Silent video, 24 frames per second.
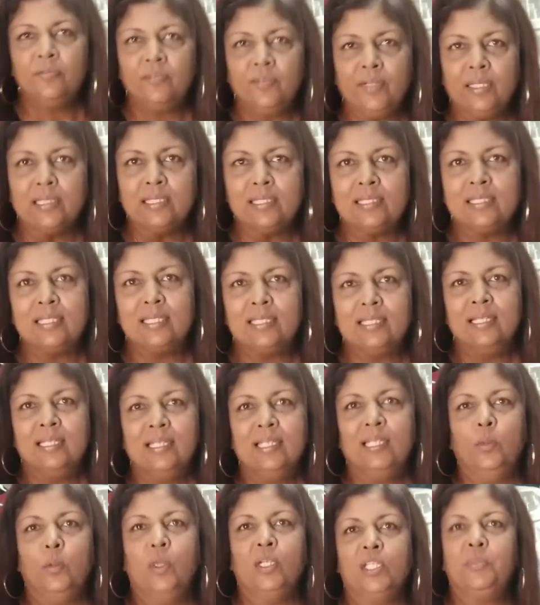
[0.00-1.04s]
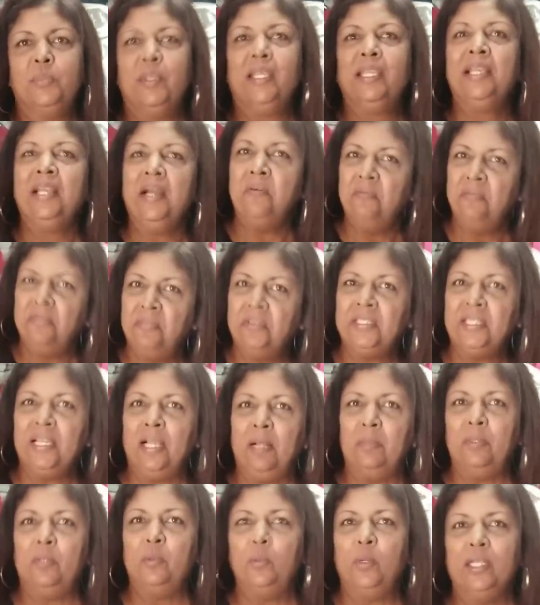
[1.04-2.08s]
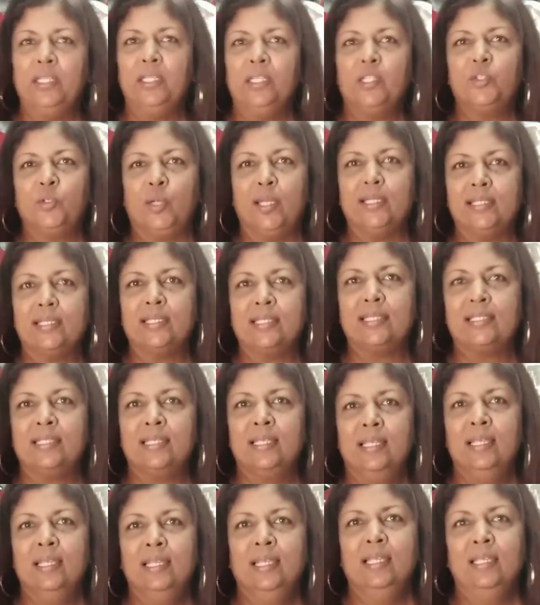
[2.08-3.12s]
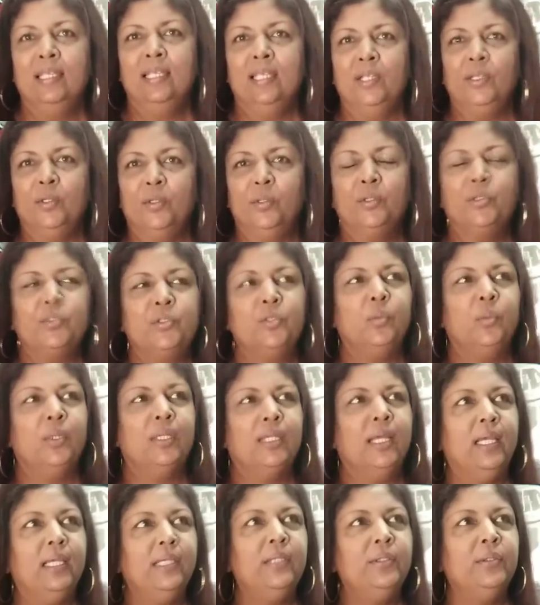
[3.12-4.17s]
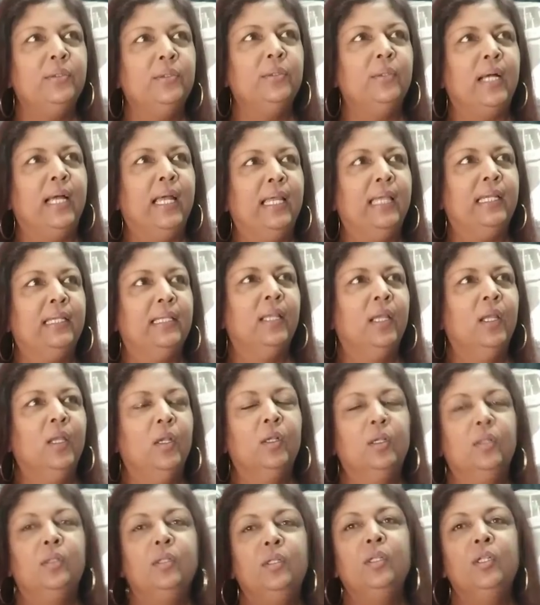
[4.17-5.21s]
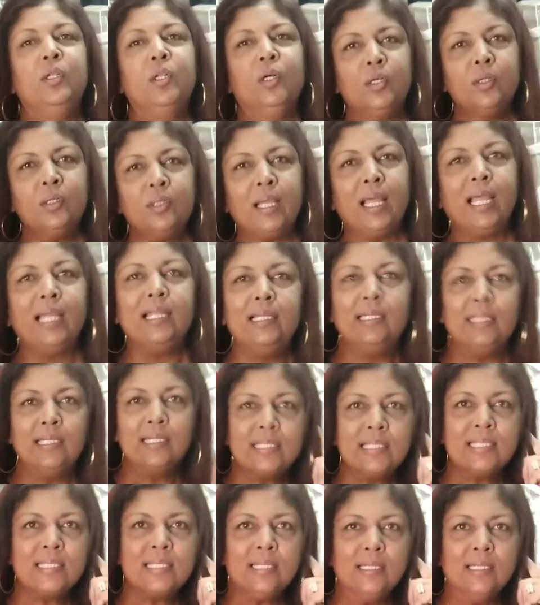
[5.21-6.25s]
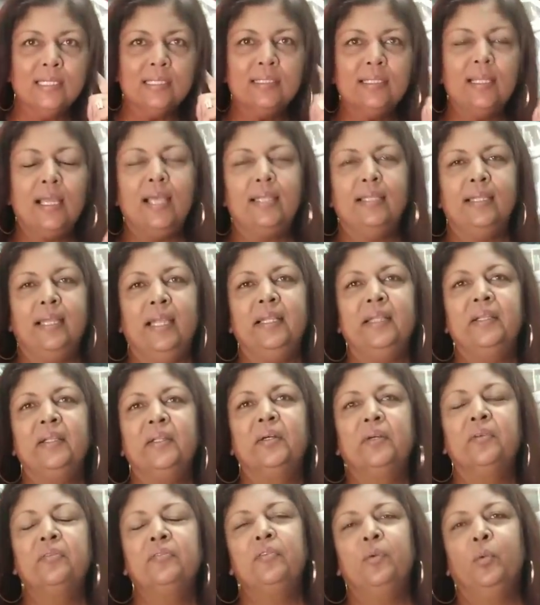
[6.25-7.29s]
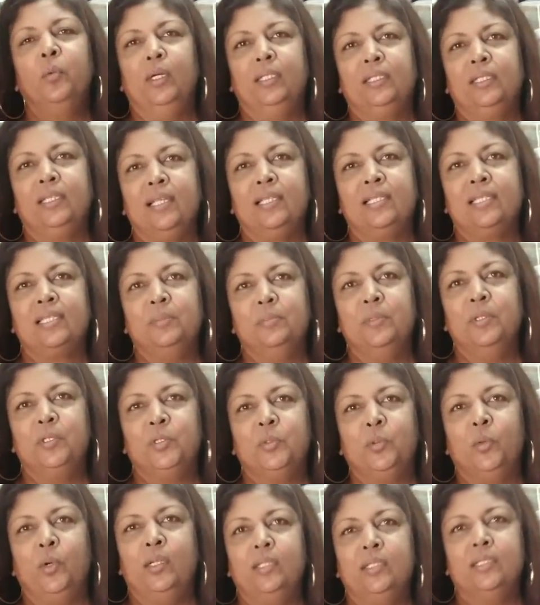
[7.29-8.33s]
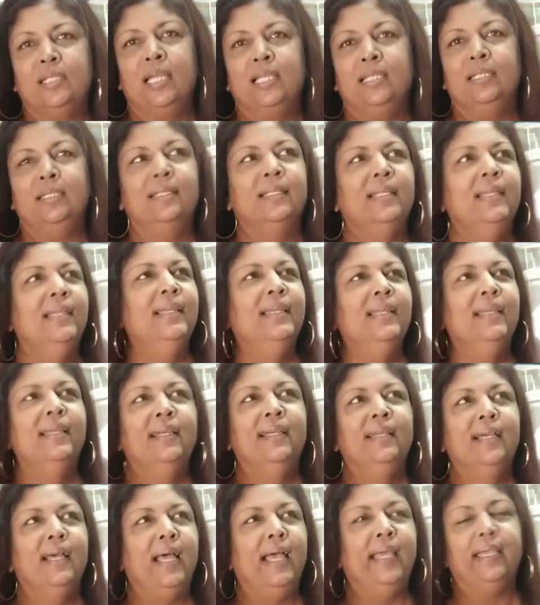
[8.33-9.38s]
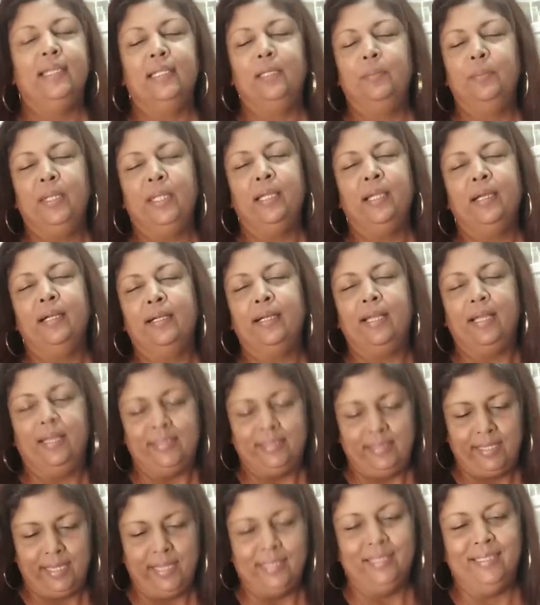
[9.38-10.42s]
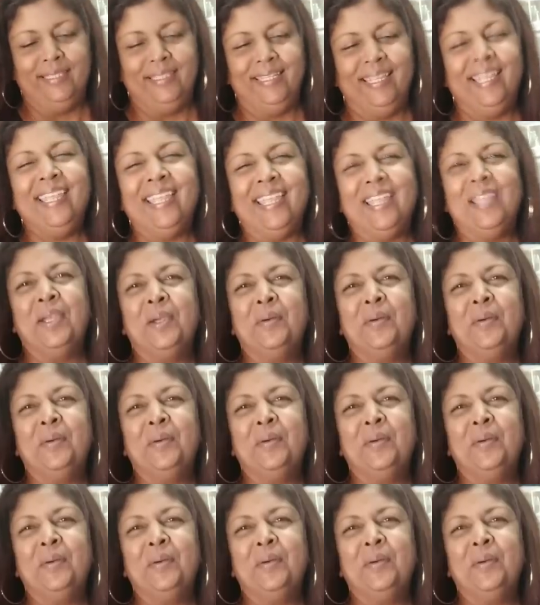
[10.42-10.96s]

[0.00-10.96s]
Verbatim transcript: fit. You right. want to be comfortable when you dress. Good. You know, so what I do, I look, I listen, and I look for what customers want. And I get a big hug out of the end of the day